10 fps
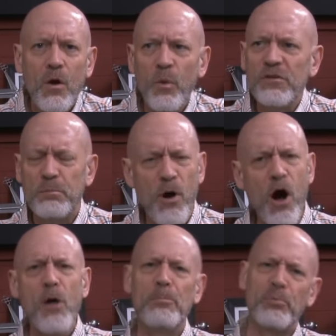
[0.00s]
Was
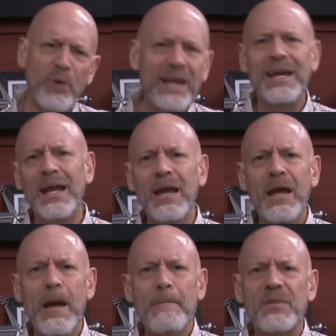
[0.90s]
Paul
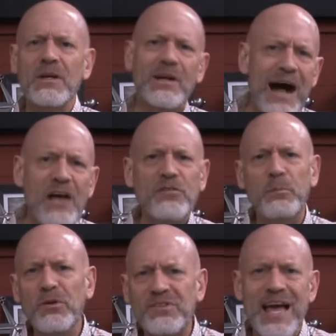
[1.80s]
bringing the
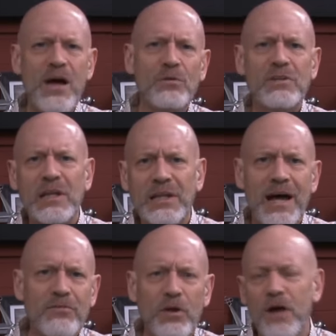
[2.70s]
gospel down to the
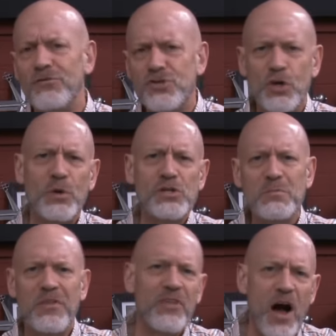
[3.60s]
level of Jewish
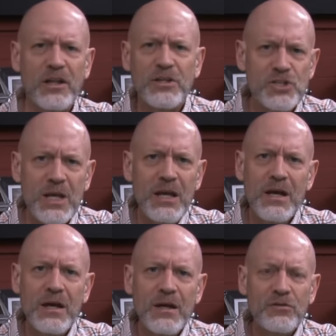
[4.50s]
mythology
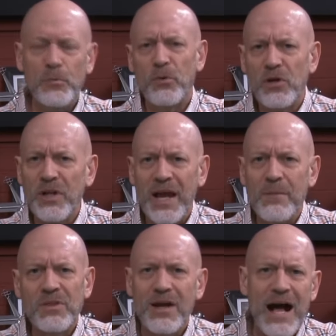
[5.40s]
to
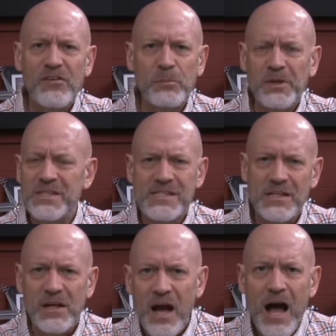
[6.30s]
proclaim the gospel in
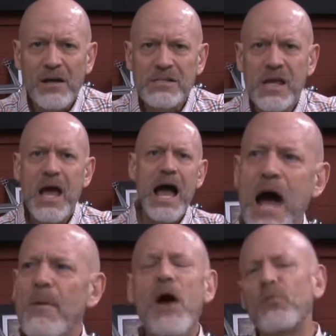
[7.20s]
synagogues?
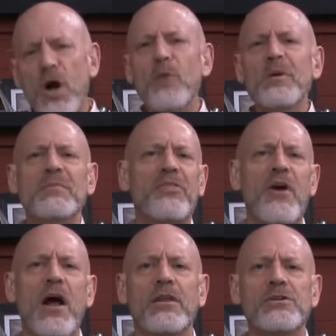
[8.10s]
How about Roman
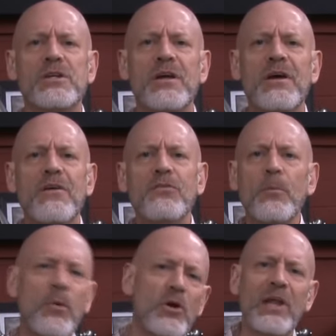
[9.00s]
mythology
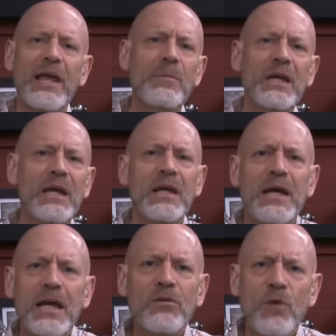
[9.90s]
for proclaiming it
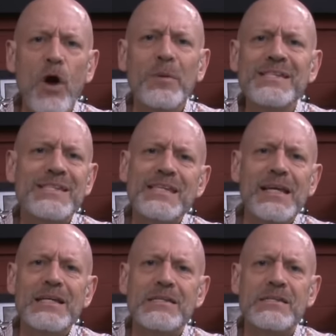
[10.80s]
in Roman
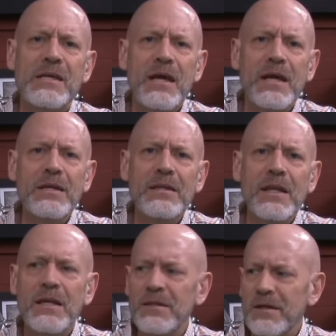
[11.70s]
cities, in,
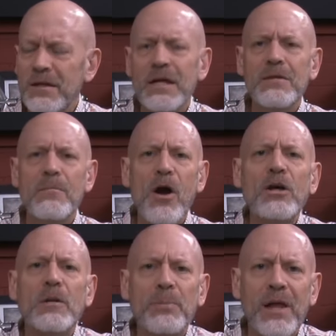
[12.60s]
in, the, in the
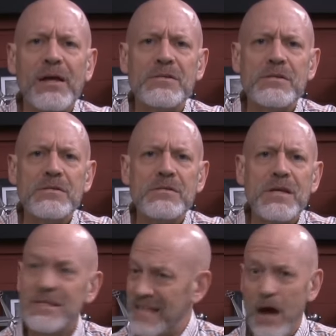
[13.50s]
marketplaces?
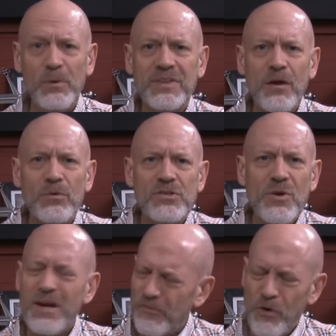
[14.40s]
Is that what they were
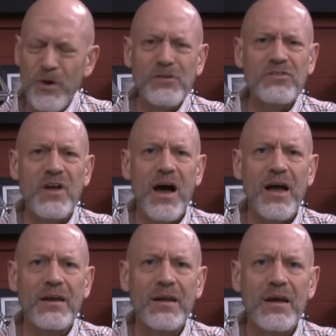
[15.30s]
doing? Of course
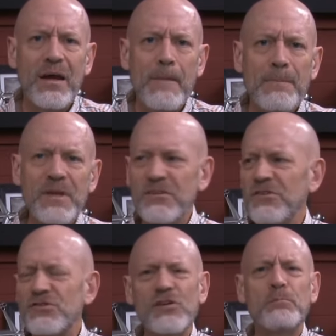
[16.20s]
not. This
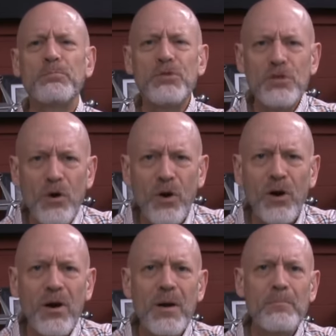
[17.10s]
is just
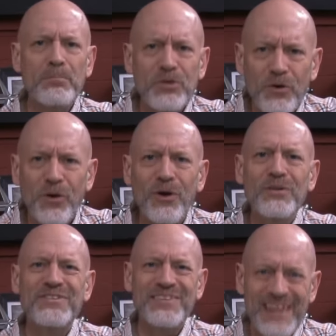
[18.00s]
pure, pure
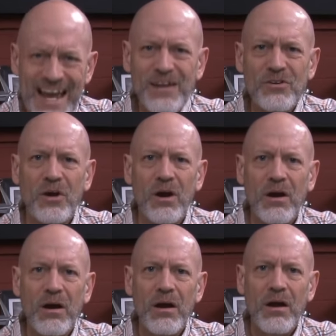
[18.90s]
slander.
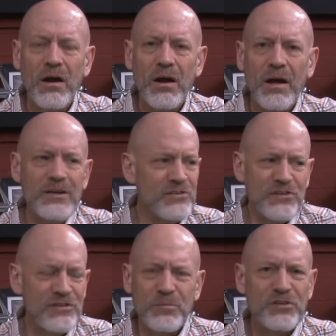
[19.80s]
It's
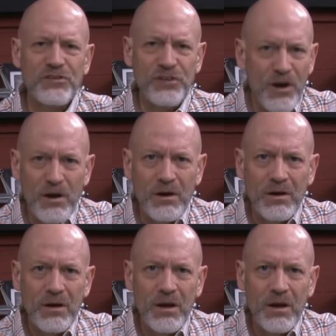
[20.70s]
just absurd.